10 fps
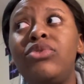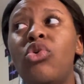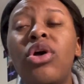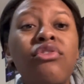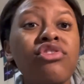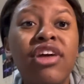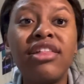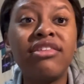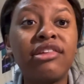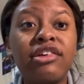whatever day
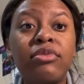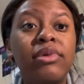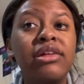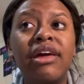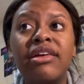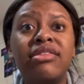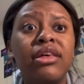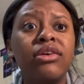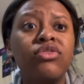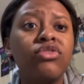this is gonna be, day
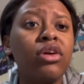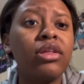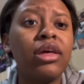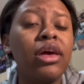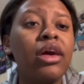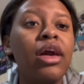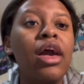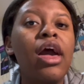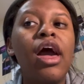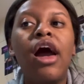six or something.
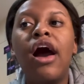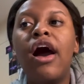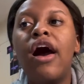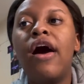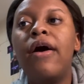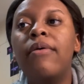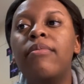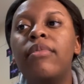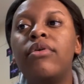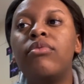
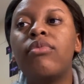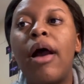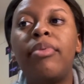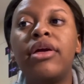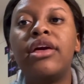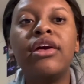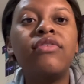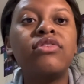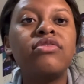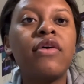Um wrapping
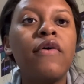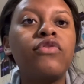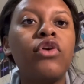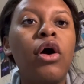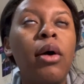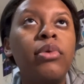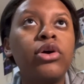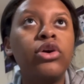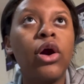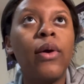gifts and stuff so i'm gonna
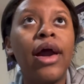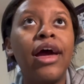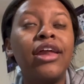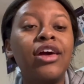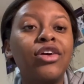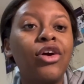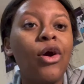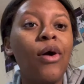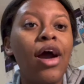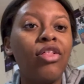go ahead and
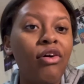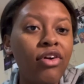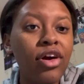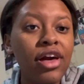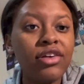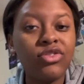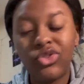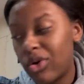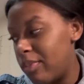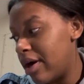go i love y'all guys
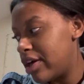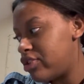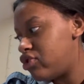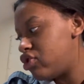so much